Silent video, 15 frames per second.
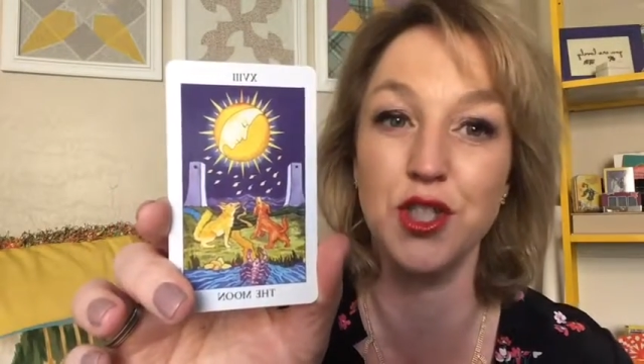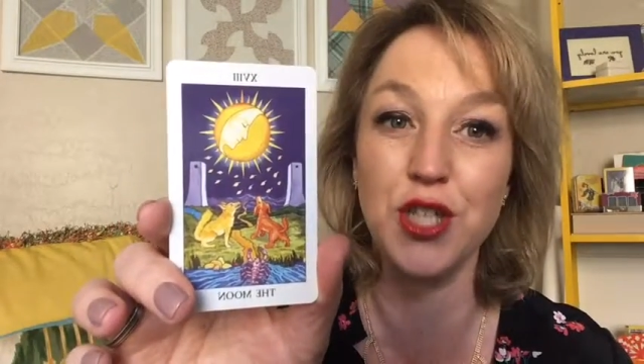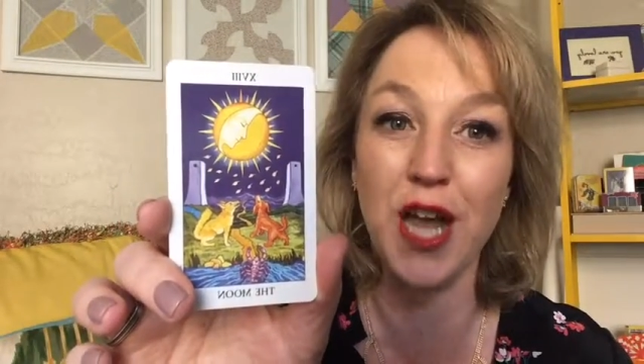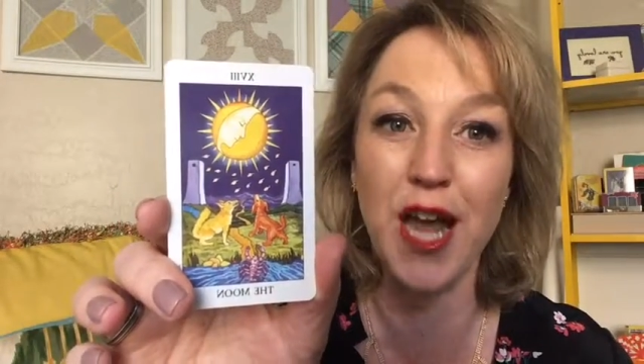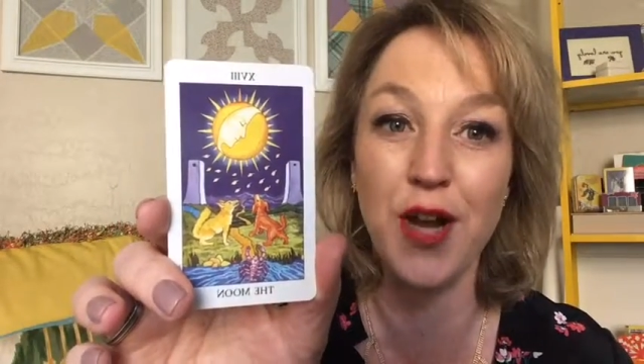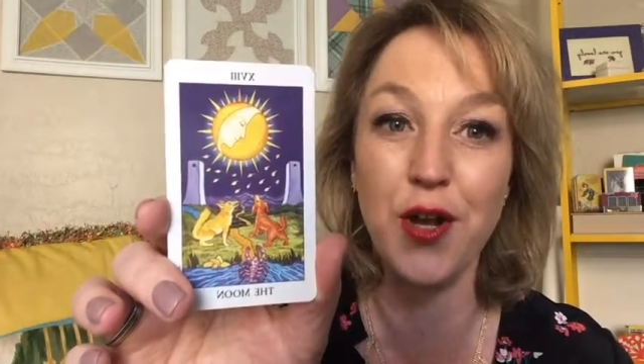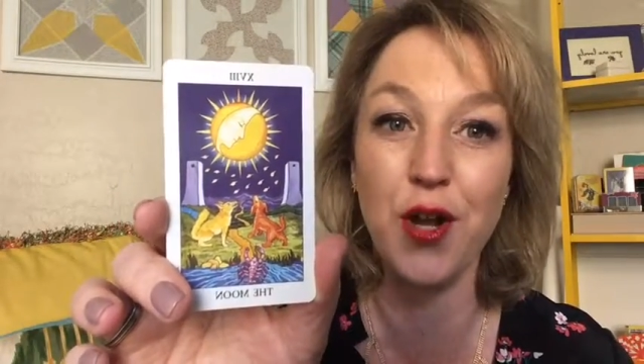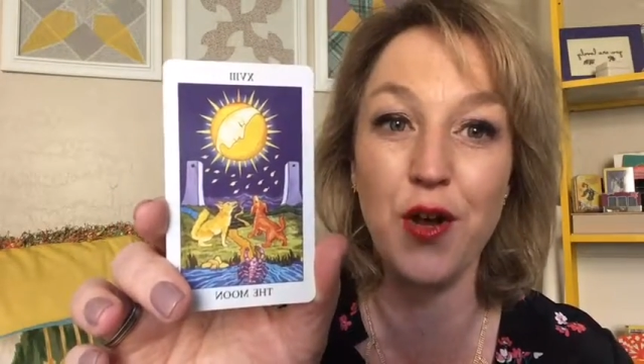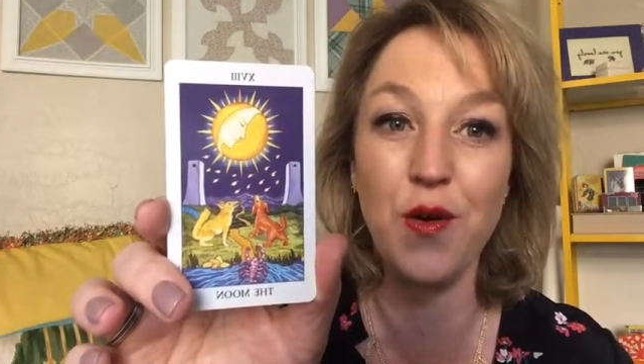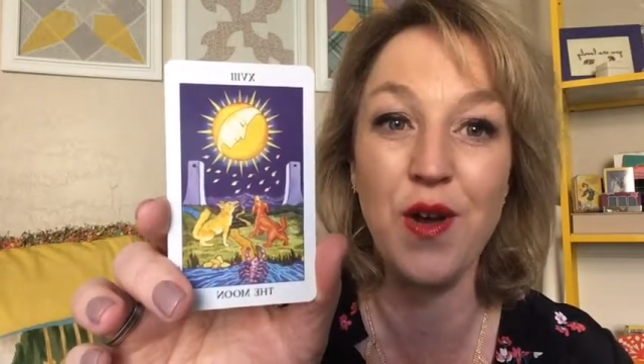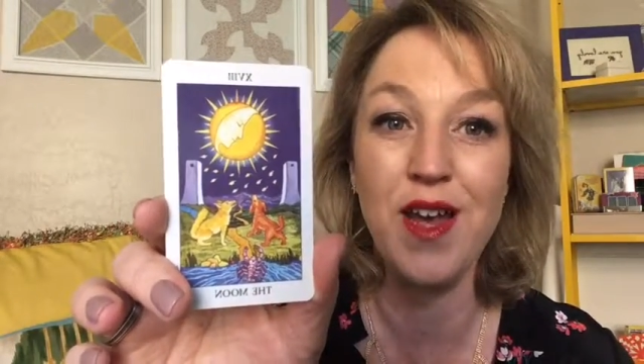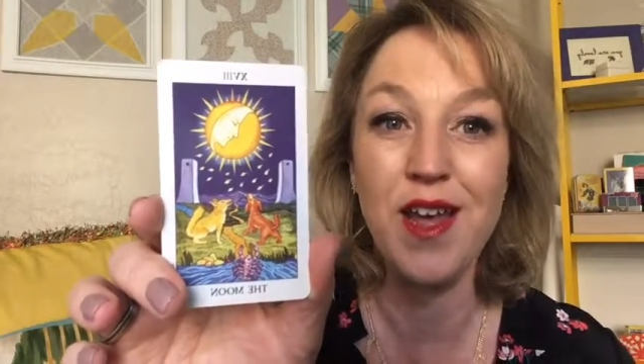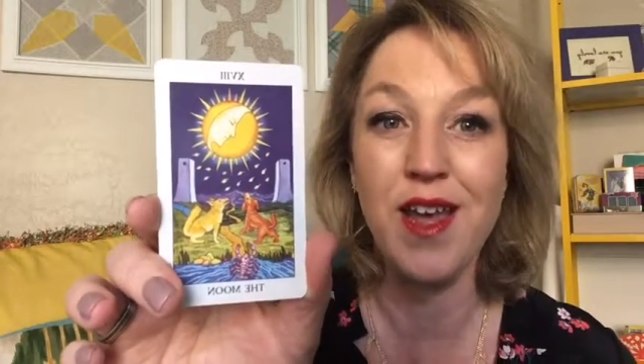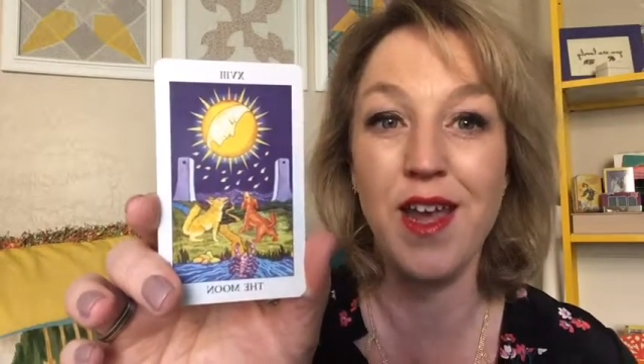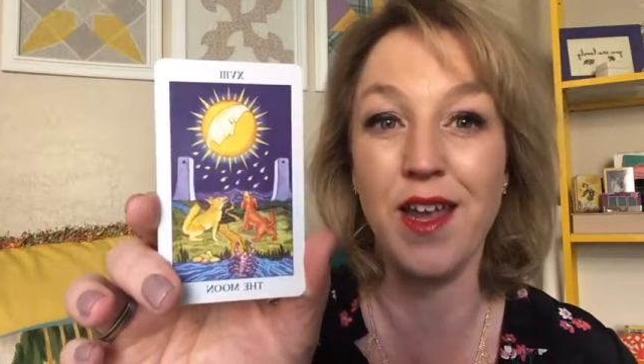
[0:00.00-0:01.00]
shadow.
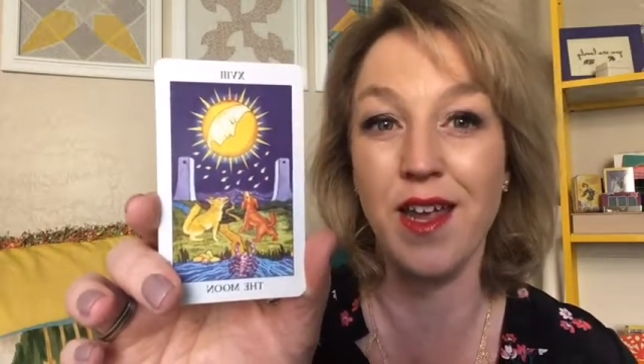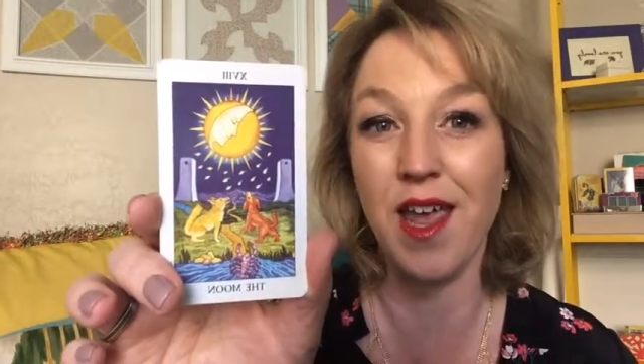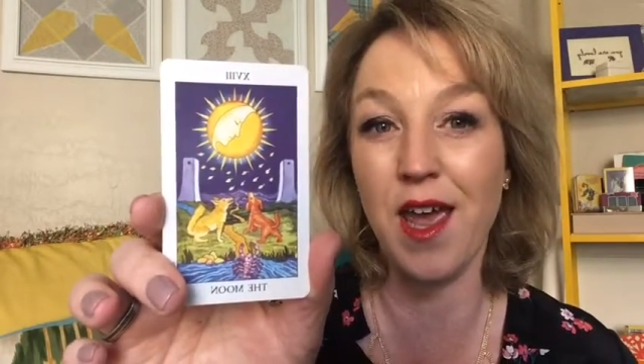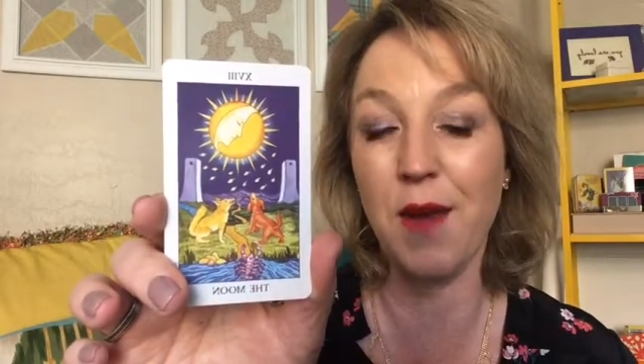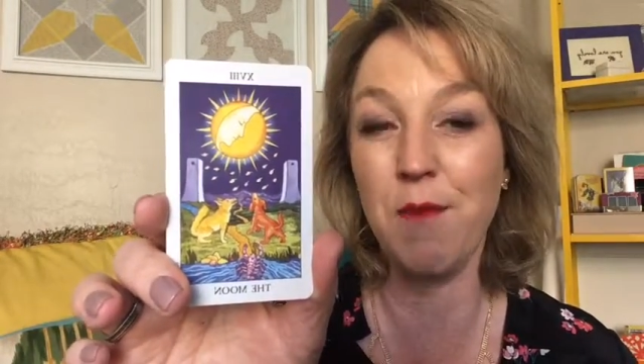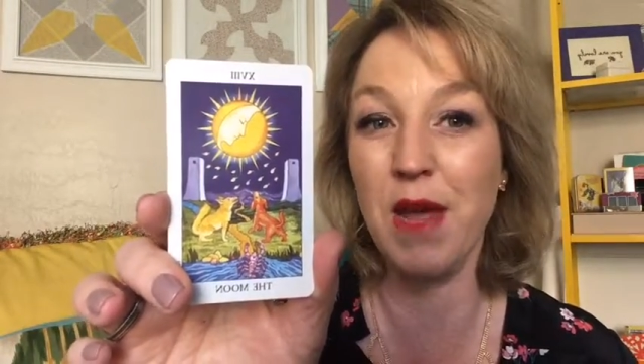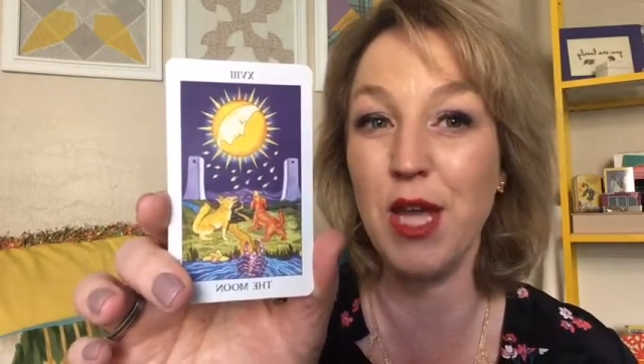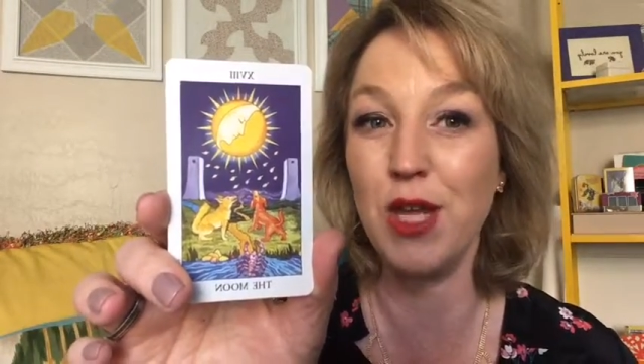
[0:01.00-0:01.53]
It can